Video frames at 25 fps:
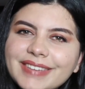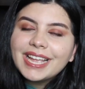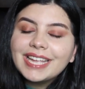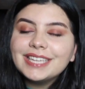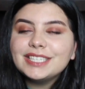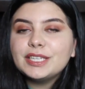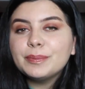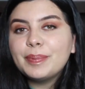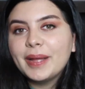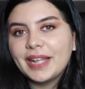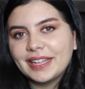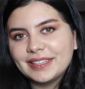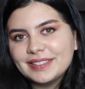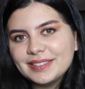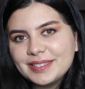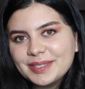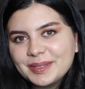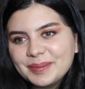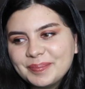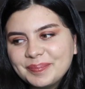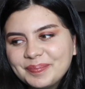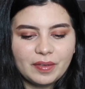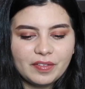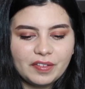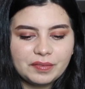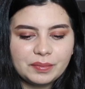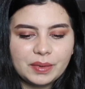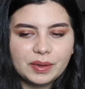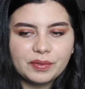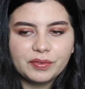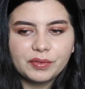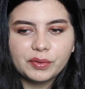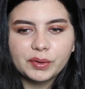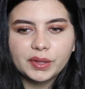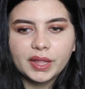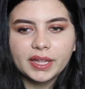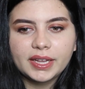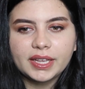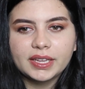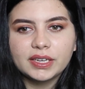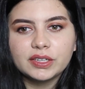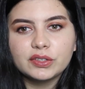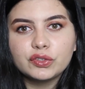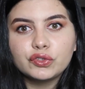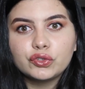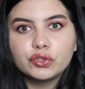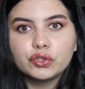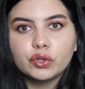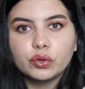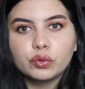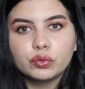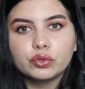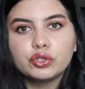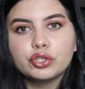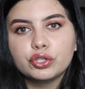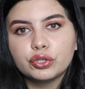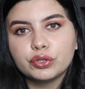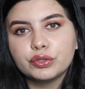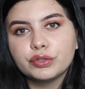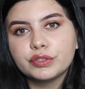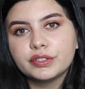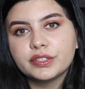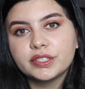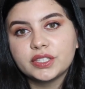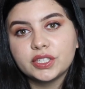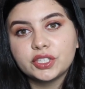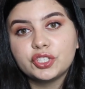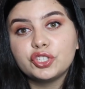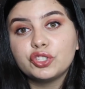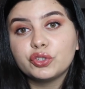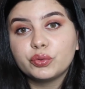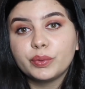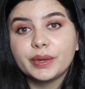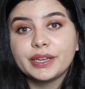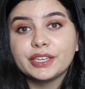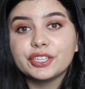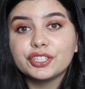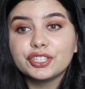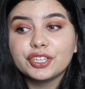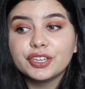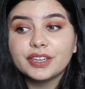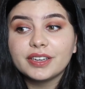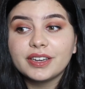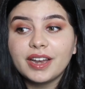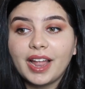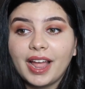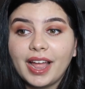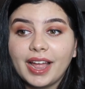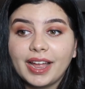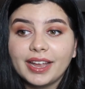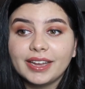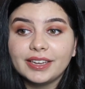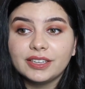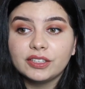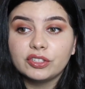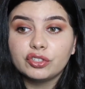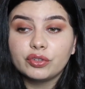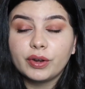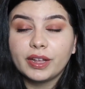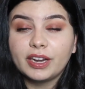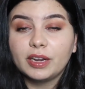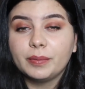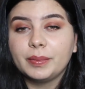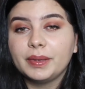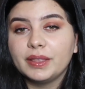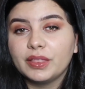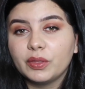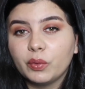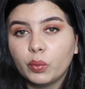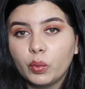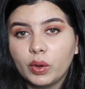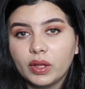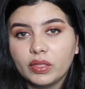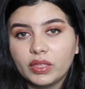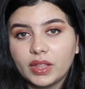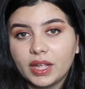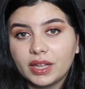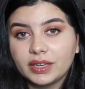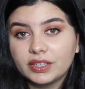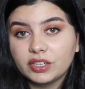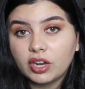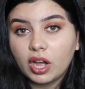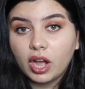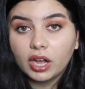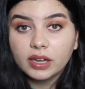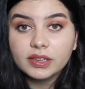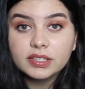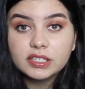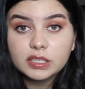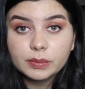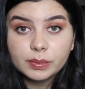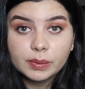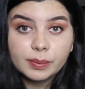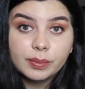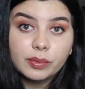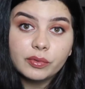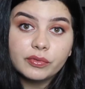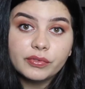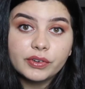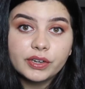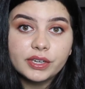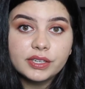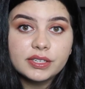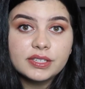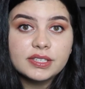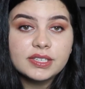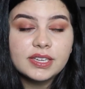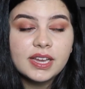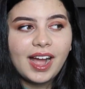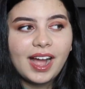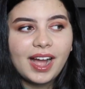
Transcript: It depends. If I'm ever like in a social situation, I try to be the one that talks to people first.